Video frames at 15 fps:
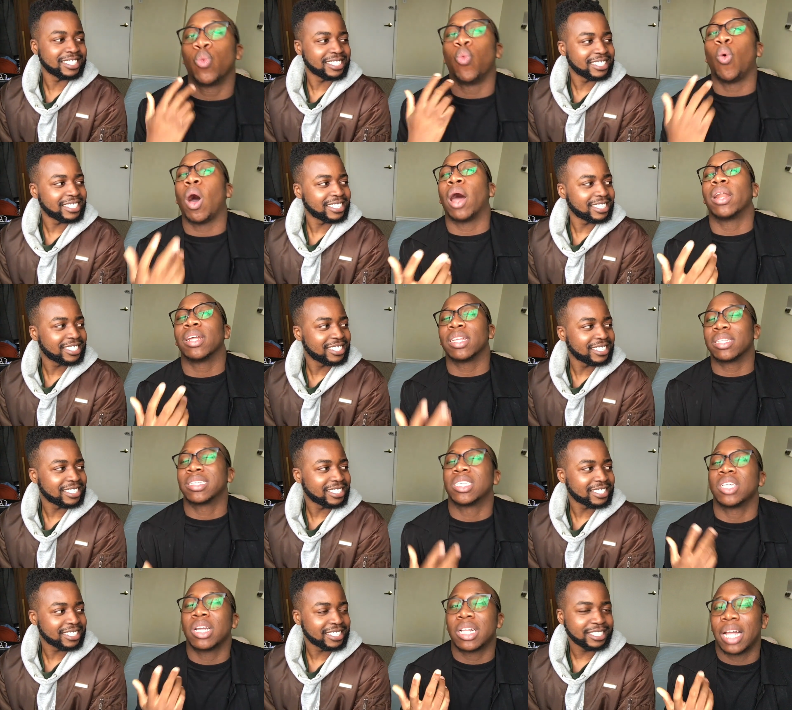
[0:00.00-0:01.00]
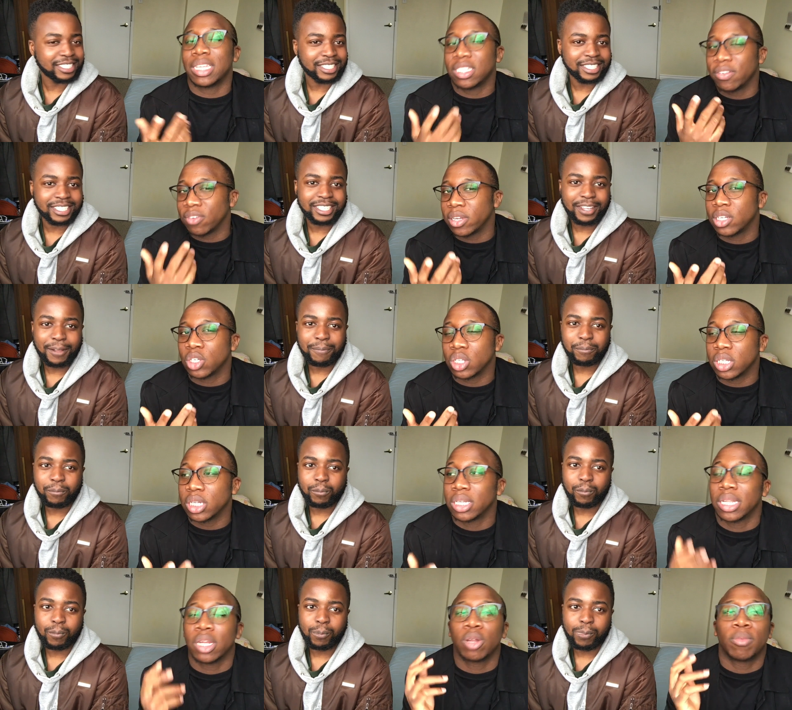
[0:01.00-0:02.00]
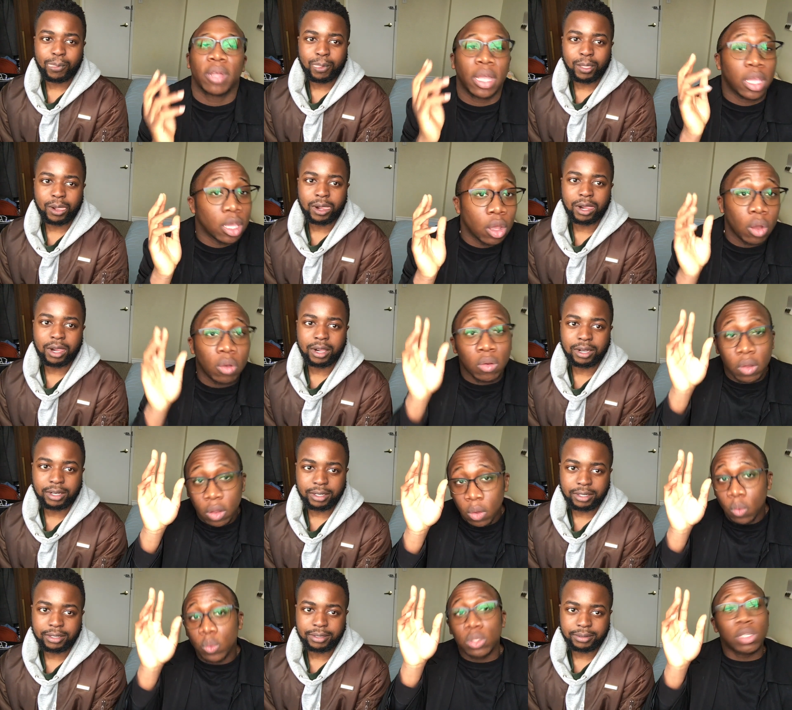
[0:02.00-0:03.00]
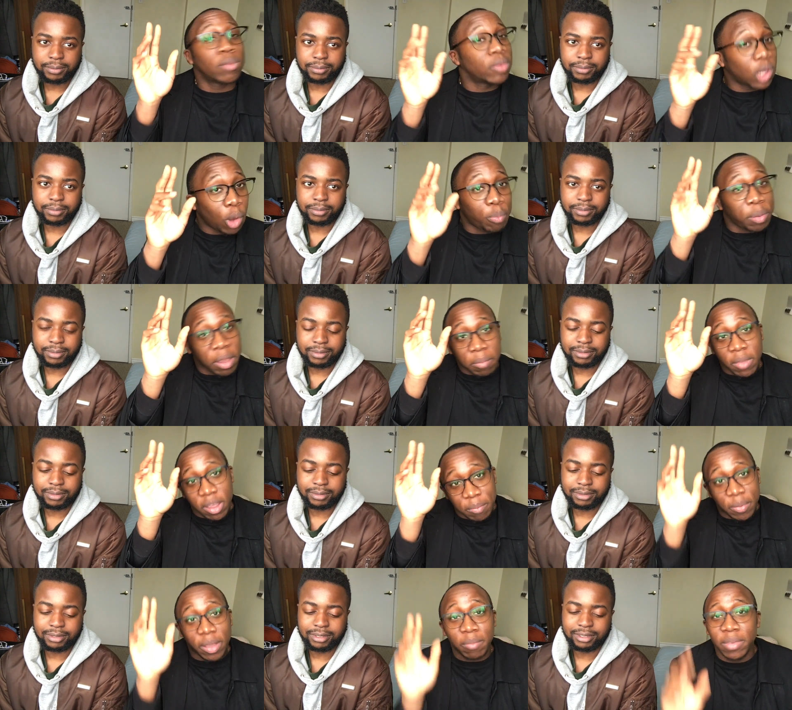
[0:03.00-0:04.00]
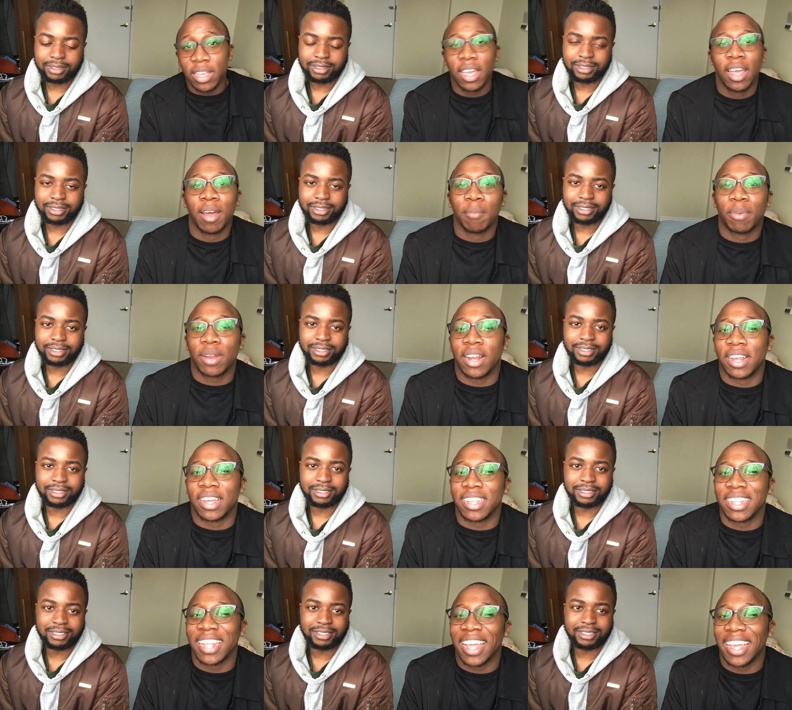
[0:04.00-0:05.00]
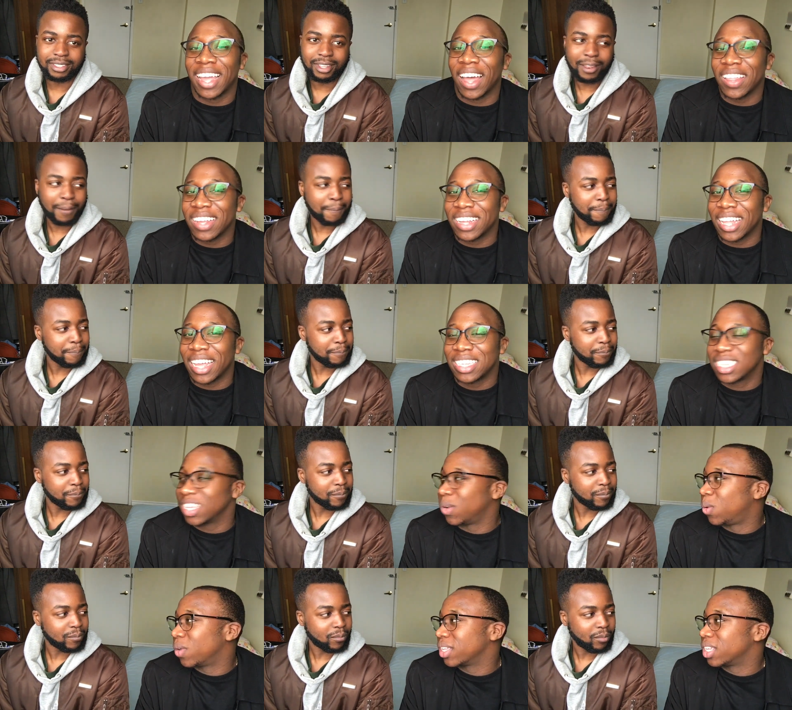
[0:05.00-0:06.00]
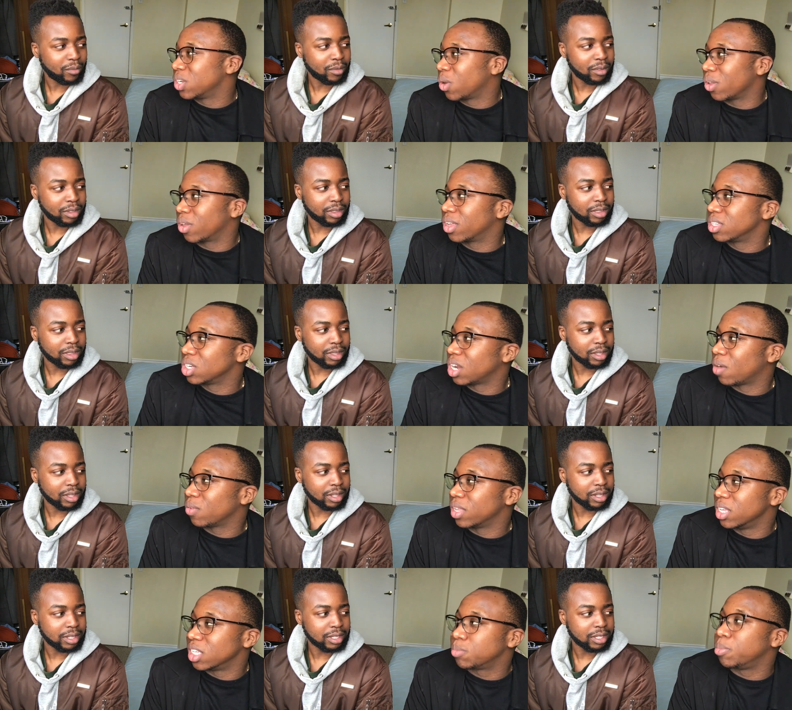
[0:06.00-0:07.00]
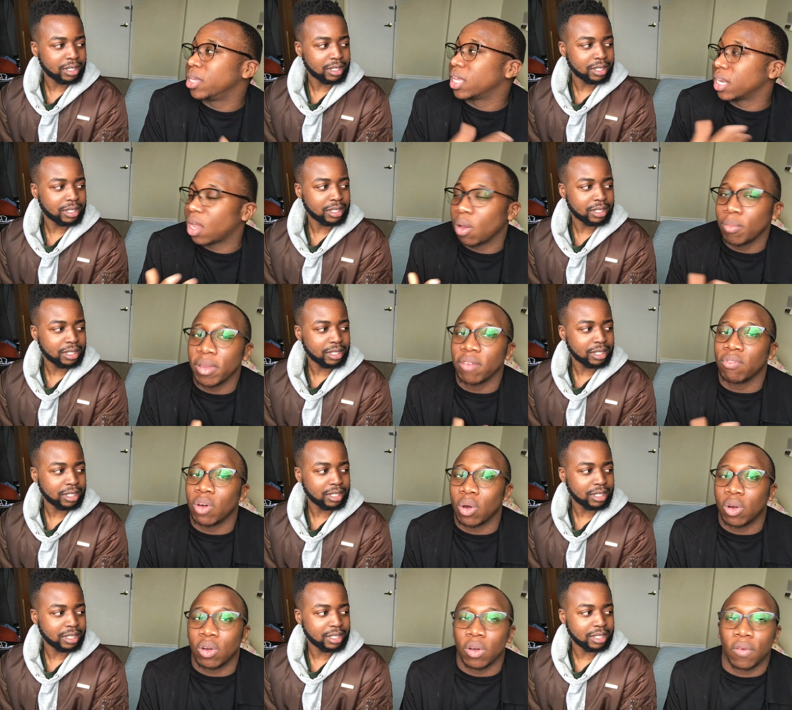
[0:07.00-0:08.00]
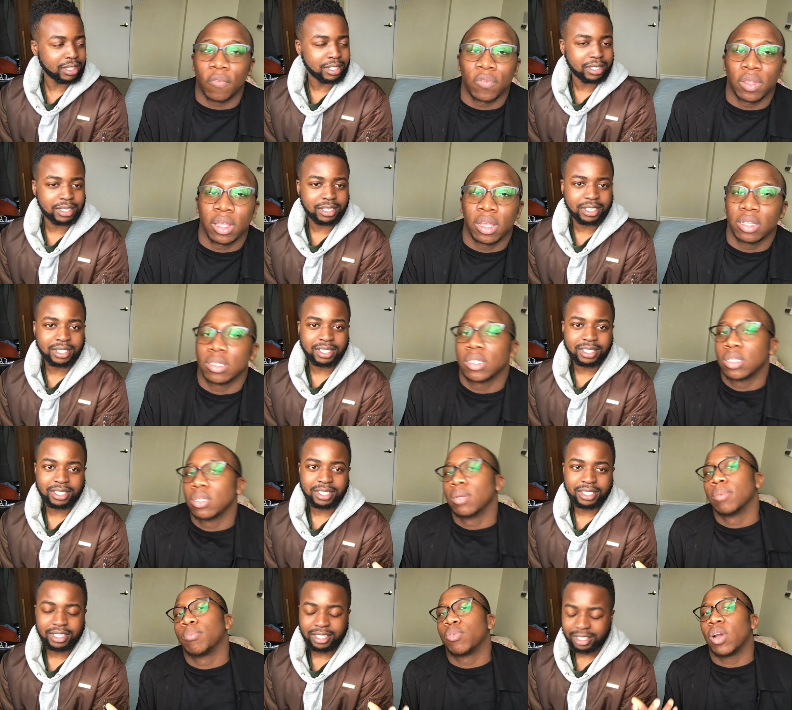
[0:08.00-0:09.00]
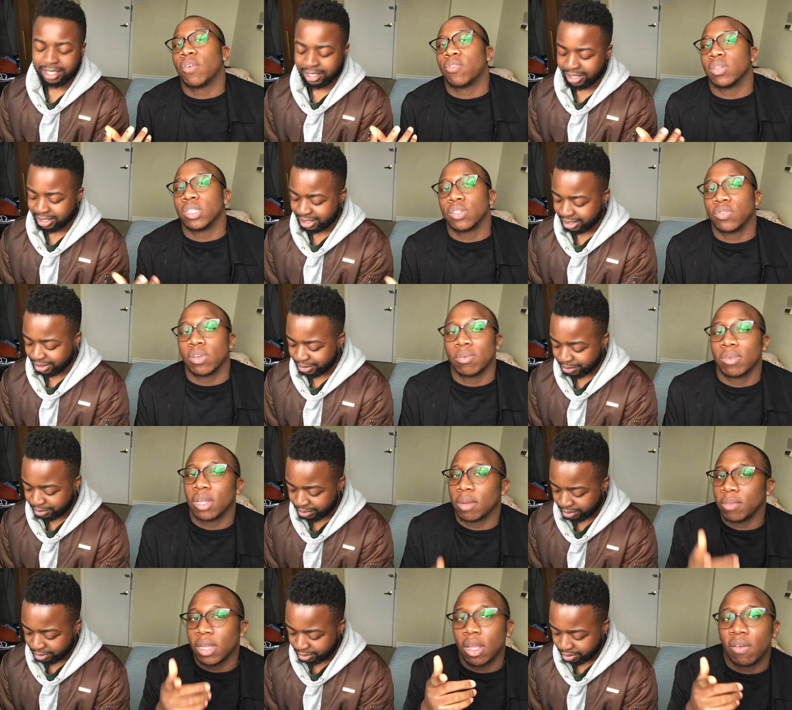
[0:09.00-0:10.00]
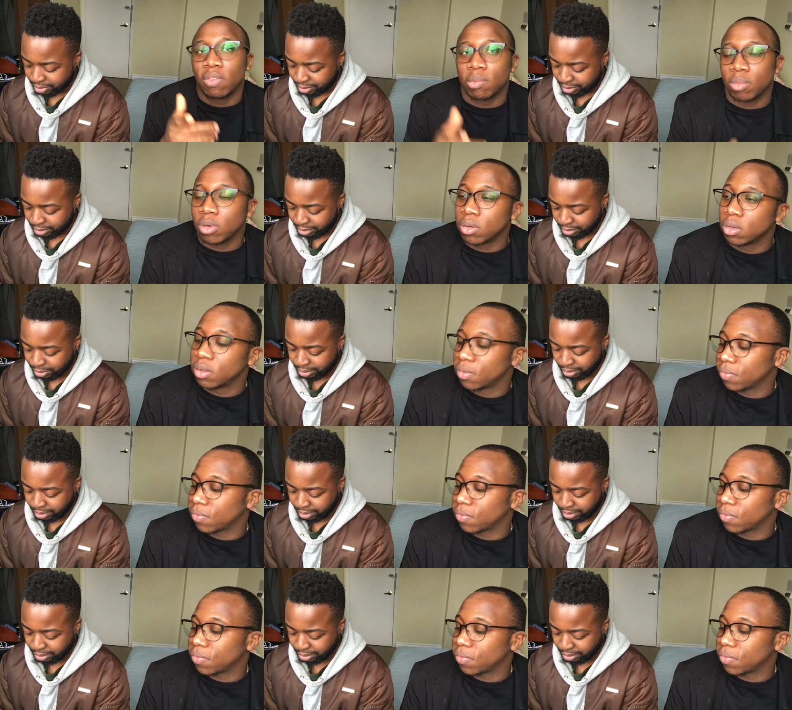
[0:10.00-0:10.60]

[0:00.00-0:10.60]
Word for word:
Speaker 1: you want it. Certain class, if you're interested, then you'll be like, yo, pick me, pick me. Mm. But in like other classes, they won't get to know you because you're not really speaking out and being vocal. Yeah. preference, you feel me? You gotta be comfortable.